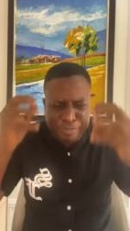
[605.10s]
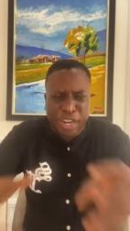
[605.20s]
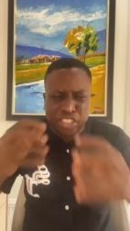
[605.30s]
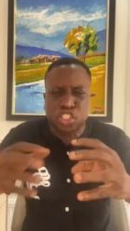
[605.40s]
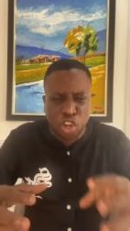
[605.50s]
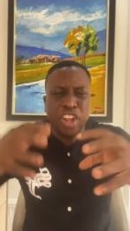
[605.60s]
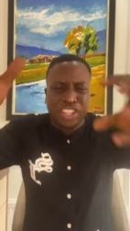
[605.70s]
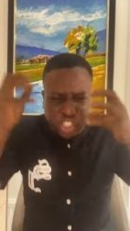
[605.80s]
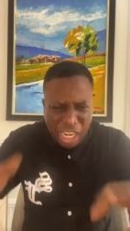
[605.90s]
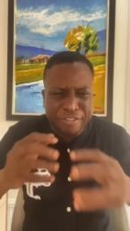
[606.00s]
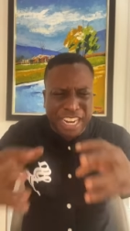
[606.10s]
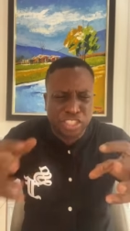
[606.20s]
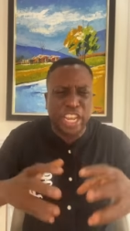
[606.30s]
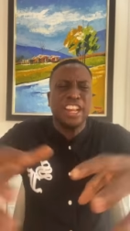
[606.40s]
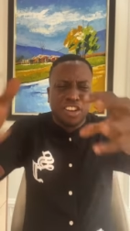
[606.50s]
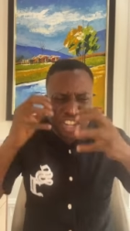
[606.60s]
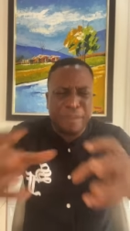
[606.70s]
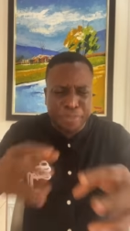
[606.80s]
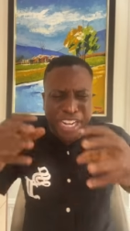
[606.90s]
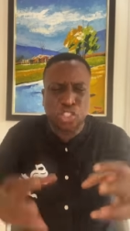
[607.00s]
Ebrasko, Skavrate,
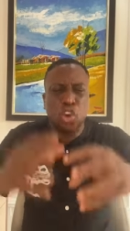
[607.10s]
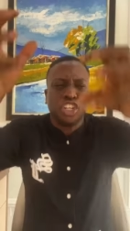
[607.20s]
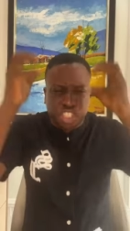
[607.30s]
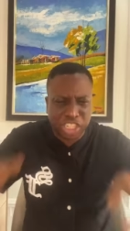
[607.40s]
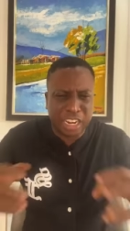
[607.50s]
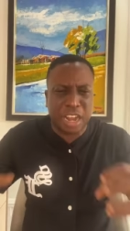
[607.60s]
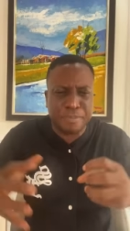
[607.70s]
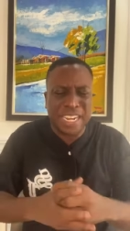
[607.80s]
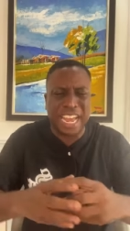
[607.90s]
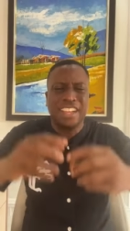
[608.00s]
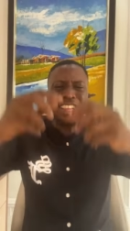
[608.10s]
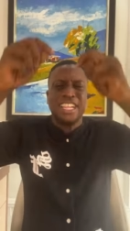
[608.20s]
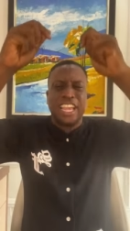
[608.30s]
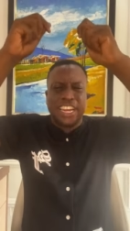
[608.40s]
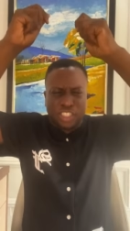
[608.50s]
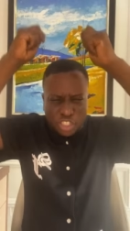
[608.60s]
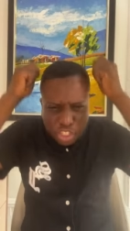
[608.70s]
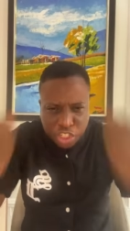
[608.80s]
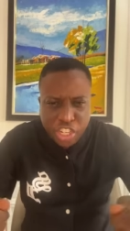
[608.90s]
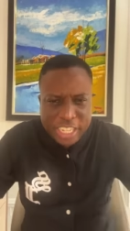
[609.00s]
Labrato, Shakapana. In
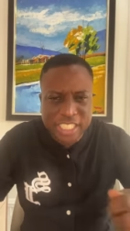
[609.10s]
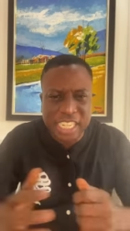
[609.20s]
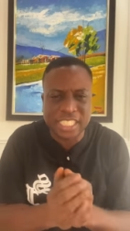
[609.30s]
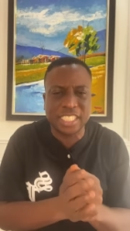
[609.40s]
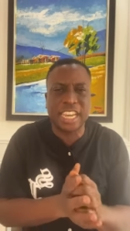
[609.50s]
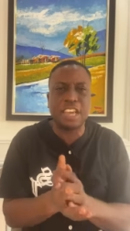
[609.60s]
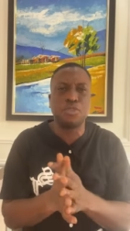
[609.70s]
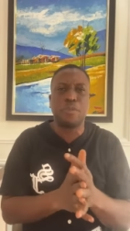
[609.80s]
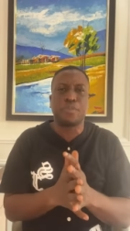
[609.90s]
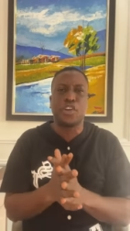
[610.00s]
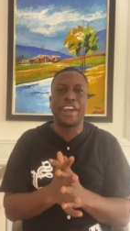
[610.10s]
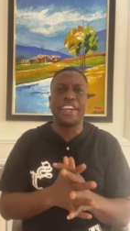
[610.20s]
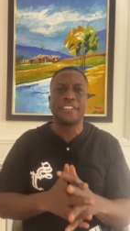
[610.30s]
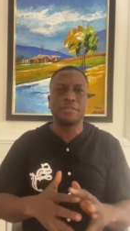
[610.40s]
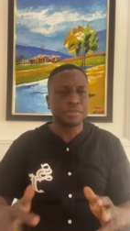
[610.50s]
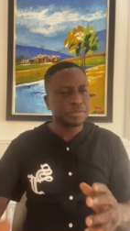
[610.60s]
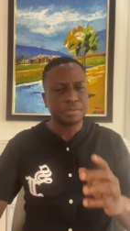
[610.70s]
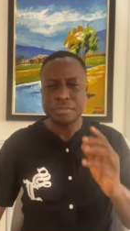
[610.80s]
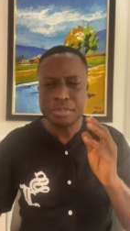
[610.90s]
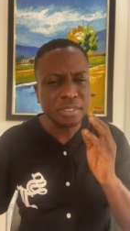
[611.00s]
Jesus' name we pray.
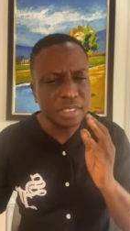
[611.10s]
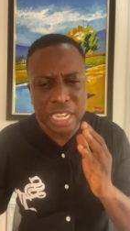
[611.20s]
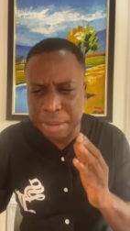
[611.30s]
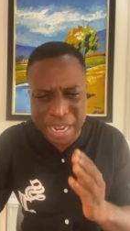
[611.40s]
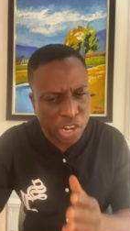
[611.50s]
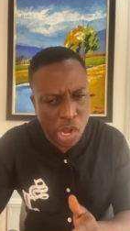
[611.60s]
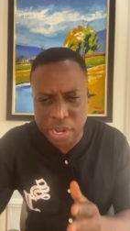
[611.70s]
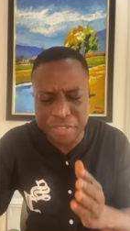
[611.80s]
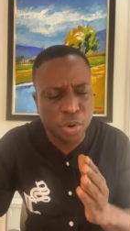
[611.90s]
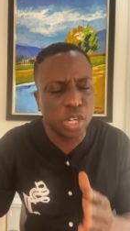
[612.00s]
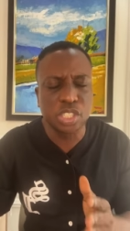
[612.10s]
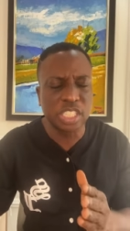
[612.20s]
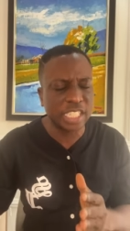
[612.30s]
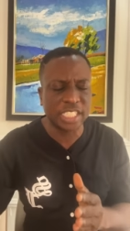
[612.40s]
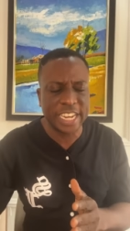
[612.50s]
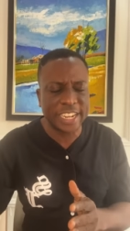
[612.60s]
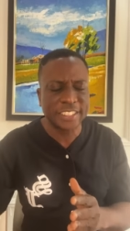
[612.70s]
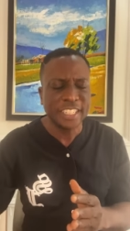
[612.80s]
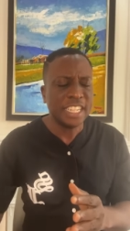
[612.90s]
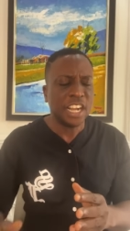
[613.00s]
Amen. I'm agreeing everyone to this
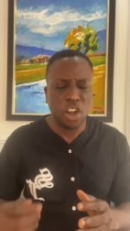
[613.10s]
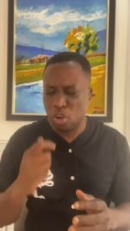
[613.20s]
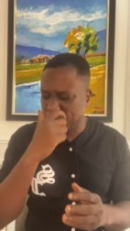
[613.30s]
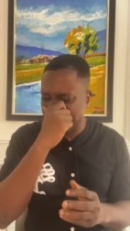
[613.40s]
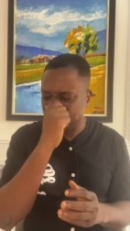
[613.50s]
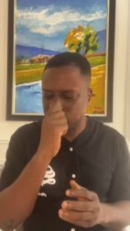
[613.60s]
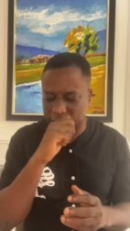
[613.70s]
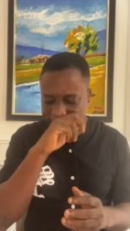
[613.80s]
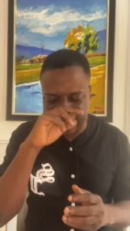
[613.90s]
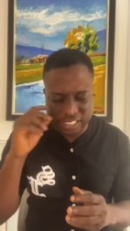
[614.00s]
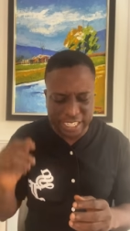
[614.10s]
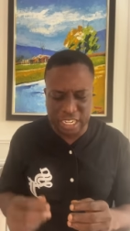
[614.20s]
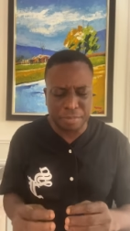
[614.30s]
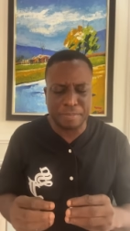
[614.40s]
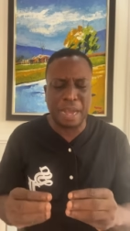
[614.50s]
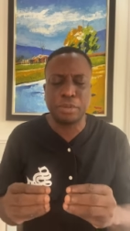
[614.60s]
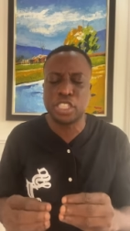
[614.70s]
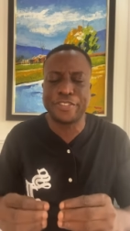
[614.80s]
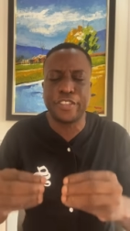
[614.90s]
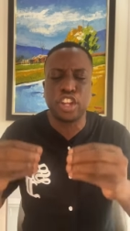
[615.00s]
year. Oh, Mashakataya. The Bible
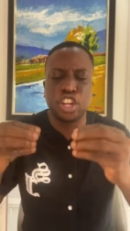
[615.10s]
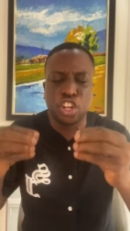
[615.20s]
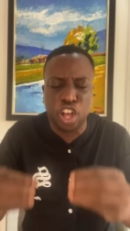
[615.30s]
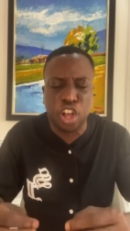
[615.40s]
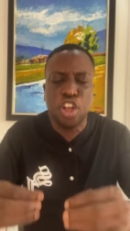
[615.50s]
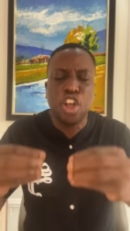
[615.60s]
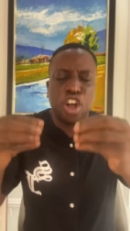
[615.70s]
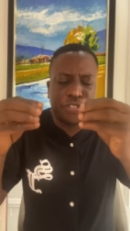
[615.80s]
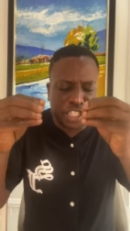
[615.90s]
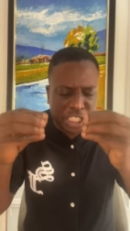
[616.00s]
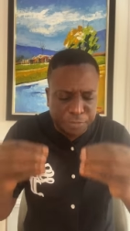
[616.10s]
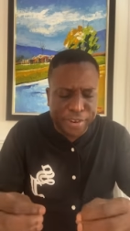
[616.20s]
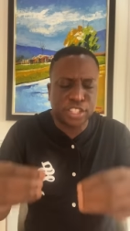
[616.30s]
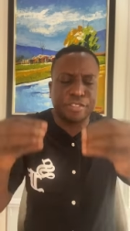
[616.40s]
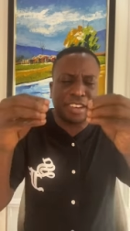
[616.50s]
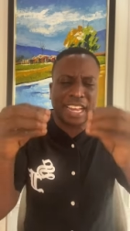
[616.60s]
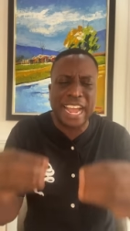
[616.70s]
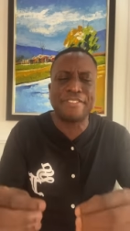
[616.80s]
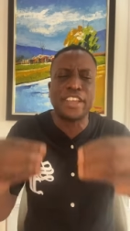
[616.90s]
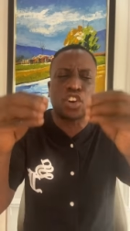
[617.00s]
says, For the law of the Spirit of
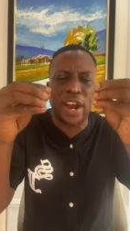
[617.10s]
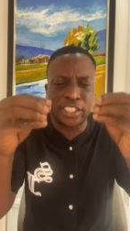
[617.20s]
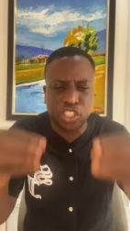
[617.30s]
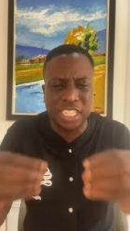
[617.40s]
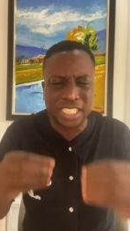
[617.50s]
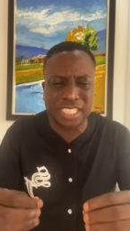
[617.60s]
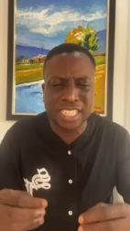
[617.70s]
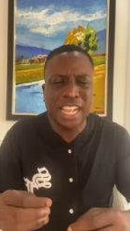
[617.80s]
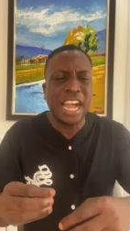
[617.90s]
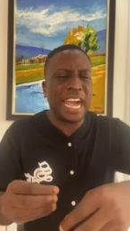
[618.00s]
life in Christ Jesus